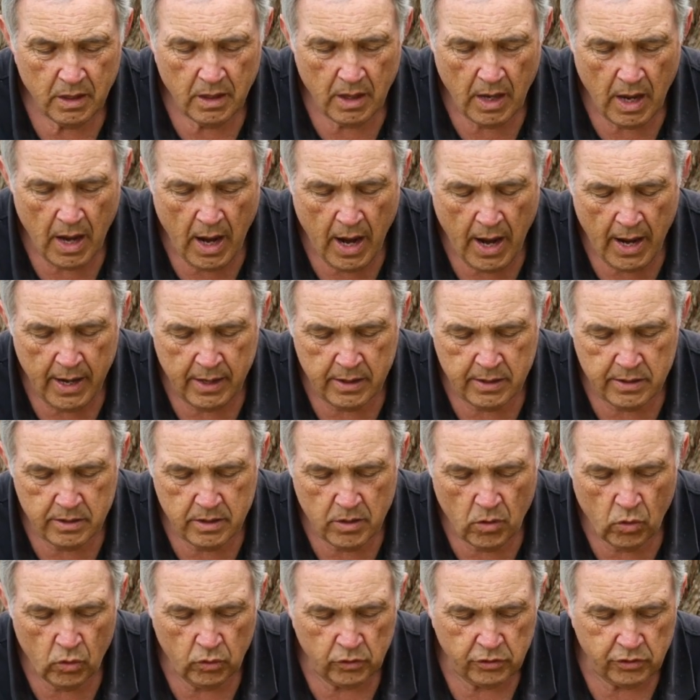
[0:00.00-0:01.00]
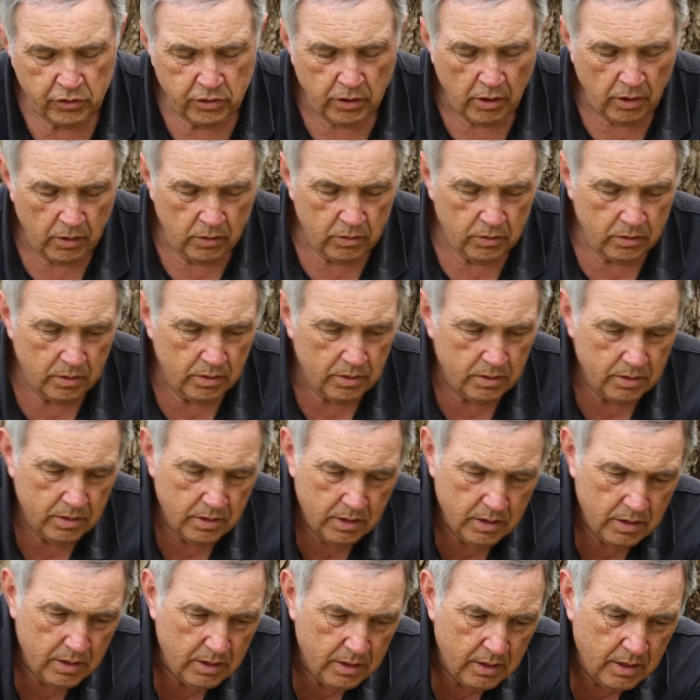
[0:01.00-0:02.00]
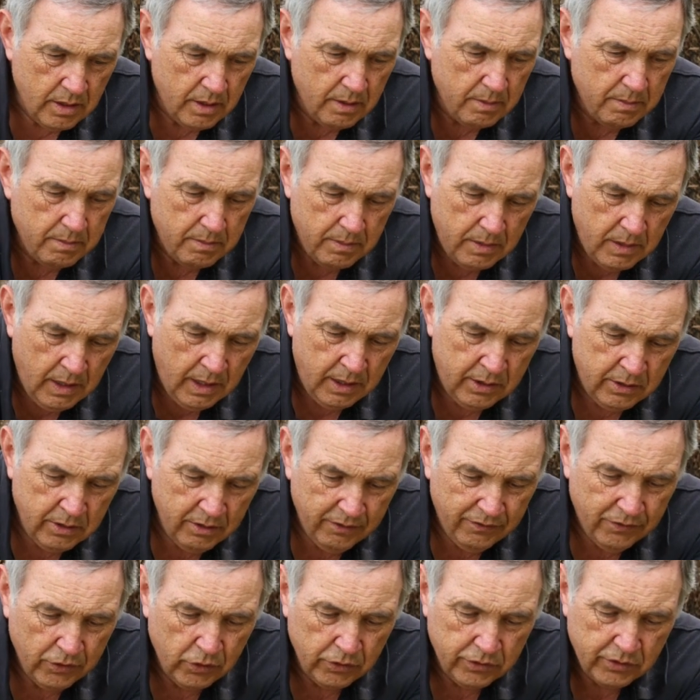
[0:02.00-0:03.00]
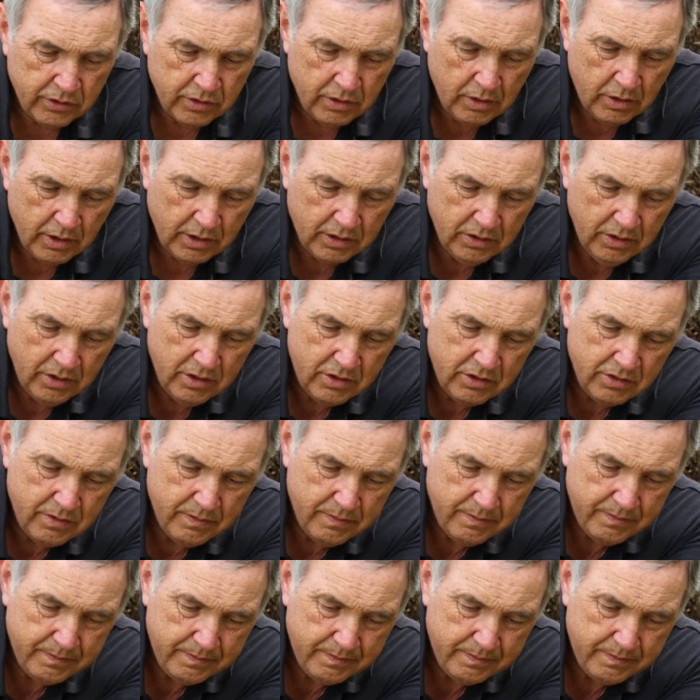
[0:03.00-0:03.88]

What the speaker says: and also ND filters like these.